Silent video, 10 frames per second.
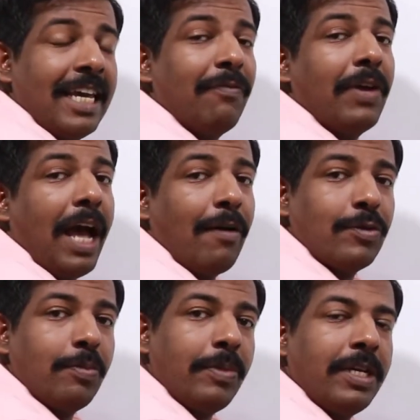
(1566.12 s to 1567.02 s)
Here we have
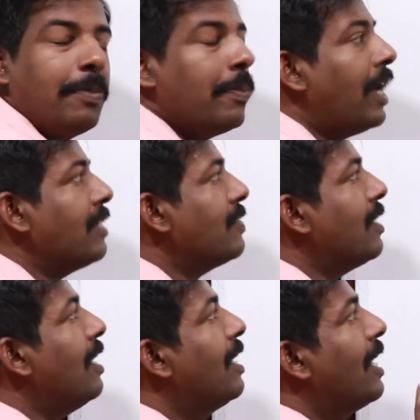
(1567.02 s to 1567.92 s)
to minimize
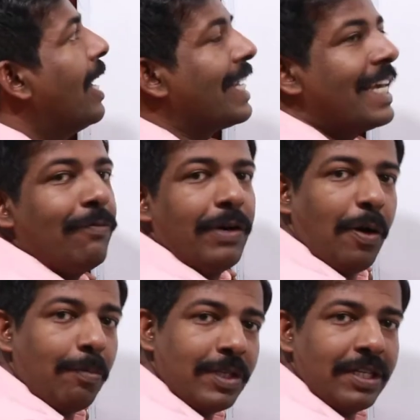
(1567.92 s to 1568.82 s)
the given
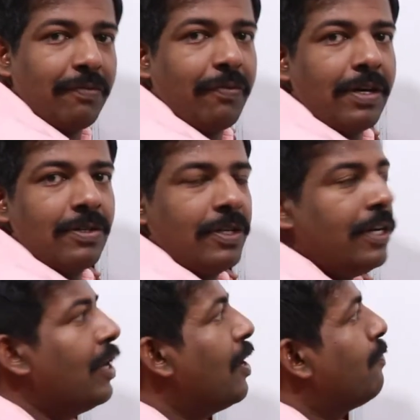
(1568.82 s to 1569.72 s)
objective
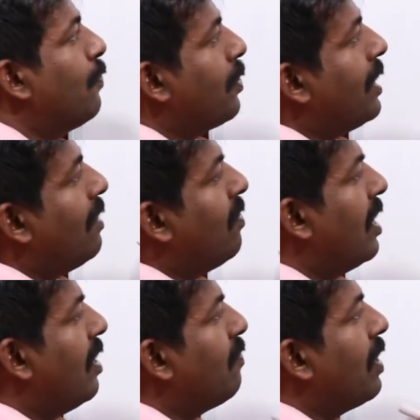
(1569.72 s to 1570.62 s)
function. For that,
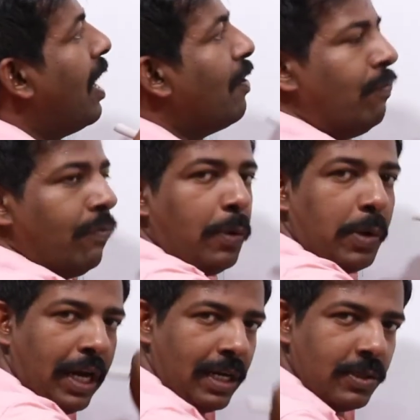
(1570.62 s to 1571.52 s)
here we have
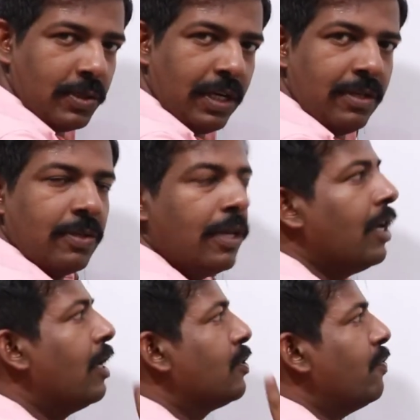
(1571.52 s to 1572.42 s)
4 constraints.
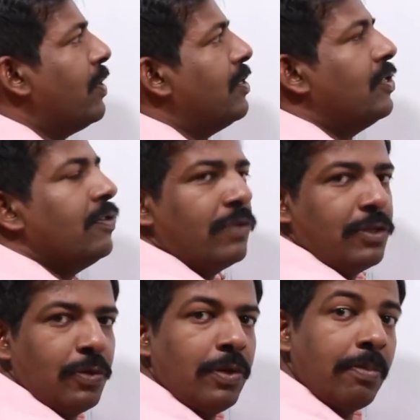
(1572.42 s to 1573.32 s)
So first we
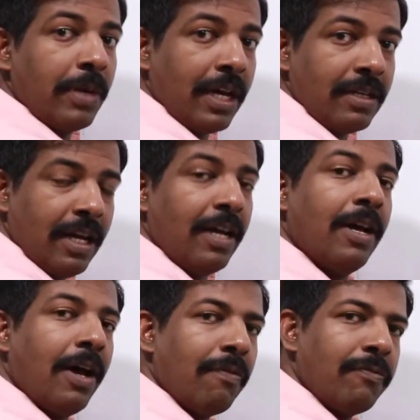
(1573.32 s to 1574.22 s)
should make the
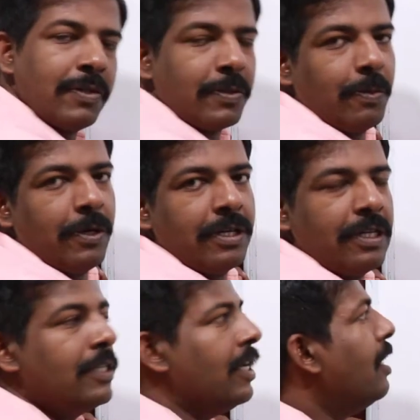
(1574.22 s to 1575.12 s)
feasible
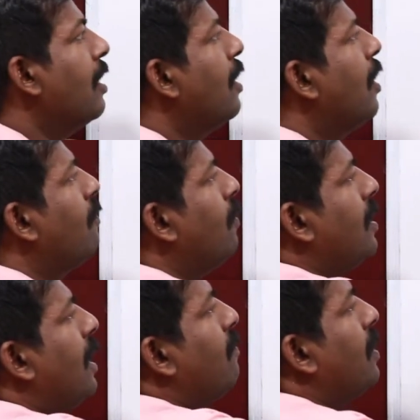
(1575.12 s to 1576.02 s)
region. For
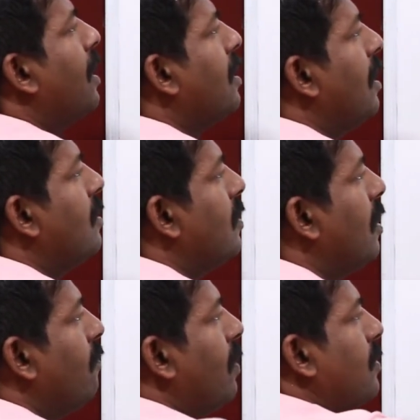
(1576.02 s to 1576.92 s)
that we can
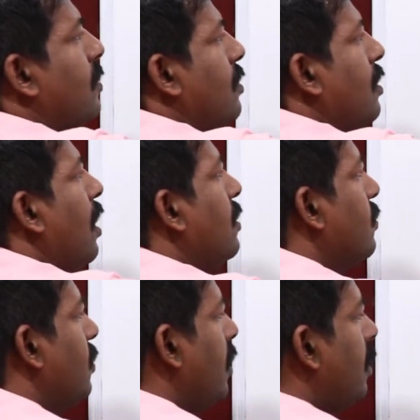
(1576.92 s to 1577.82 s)
consider first
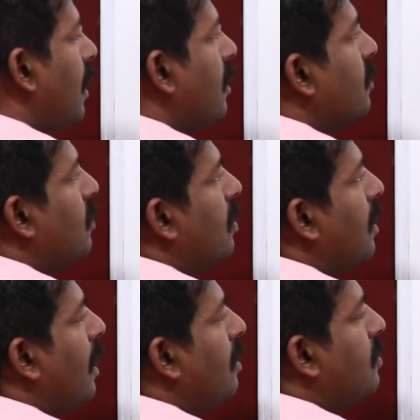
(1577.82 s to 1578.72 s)
constraint, that is
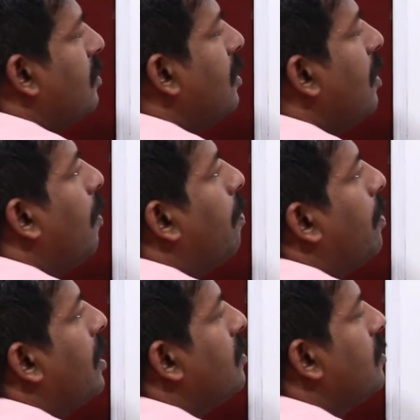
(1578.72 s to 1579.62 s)
3x
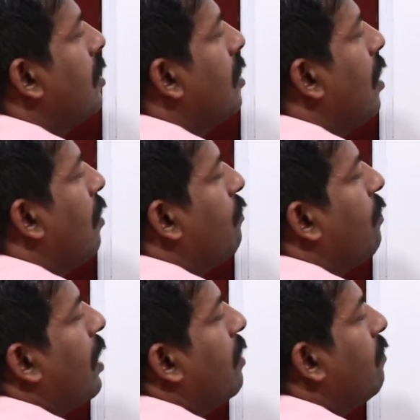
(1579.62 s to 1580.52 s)
plus
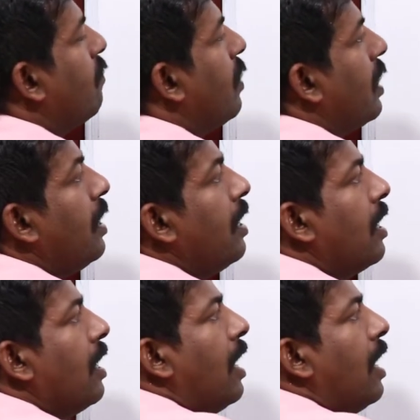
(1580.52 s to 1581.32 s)
5y